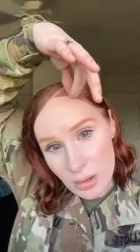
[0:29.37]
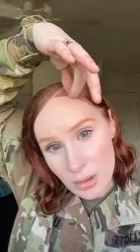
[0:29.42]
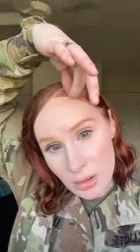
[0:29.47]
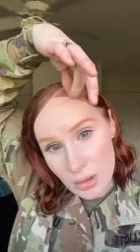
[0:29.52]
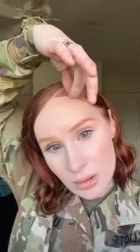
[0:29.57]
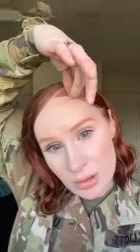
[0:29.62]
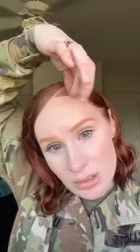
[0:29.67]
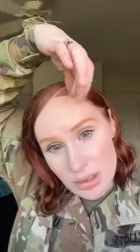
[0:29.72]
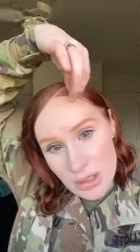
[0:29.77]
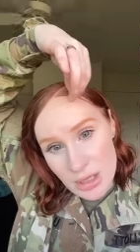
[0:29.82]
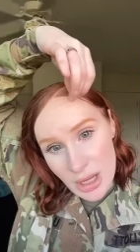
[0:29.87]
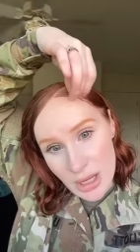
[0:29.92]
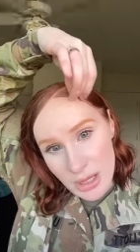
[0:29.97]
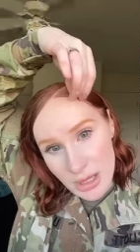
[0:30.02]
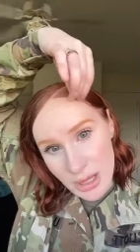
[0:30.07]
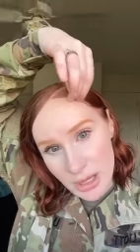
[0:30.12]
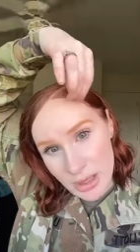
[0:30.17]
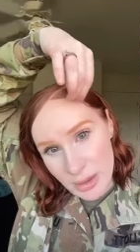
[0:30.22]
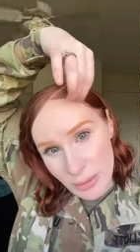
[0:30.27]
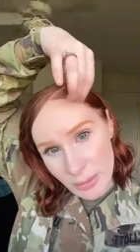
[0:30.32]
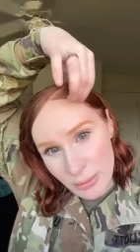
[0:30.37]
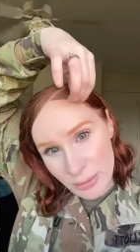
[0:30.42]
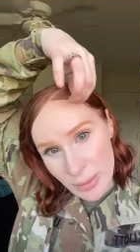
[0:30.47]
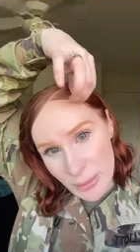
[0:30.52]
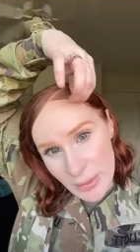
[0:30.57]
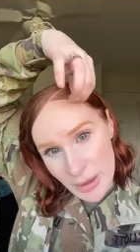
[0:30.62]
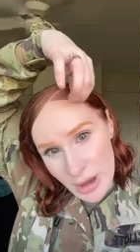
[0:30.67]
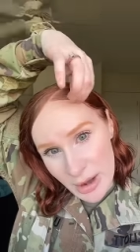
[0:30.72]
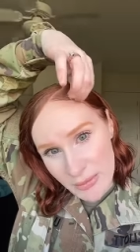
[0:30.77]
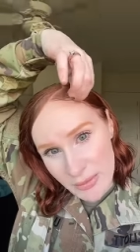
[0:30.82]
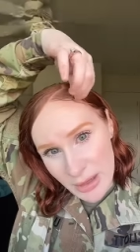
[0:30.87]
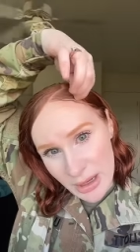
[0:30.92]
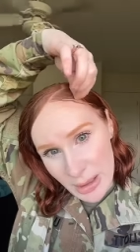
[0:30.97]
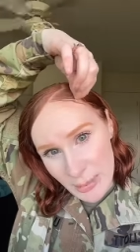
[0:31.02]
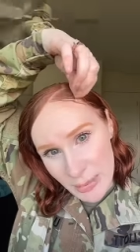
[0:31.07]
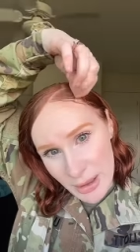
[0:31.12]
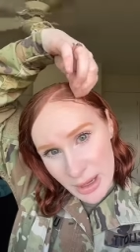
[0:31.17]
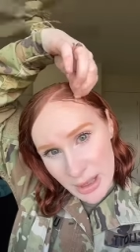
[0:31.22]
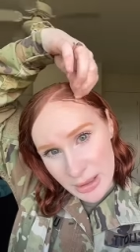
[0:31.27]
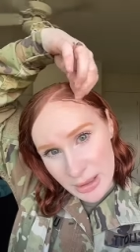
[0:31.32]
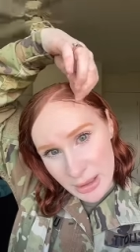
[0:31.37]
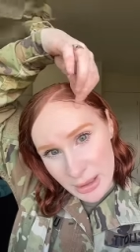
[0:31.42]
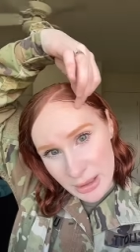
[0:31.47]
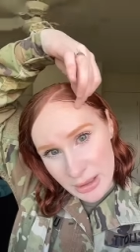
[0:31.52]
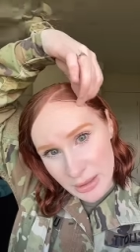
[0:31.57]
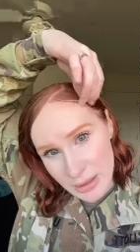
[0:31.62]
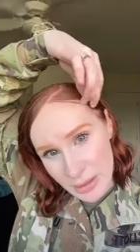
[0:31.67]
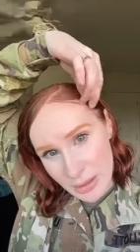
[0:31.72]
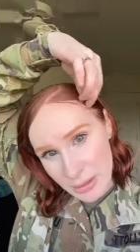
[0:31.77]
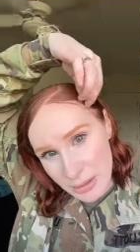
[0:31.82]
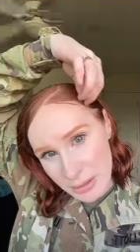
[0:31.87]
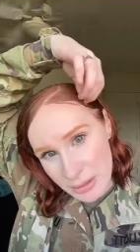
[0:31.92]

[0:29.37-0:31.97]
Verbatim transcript: Just kind of gotta rip it off like a band aid, you know?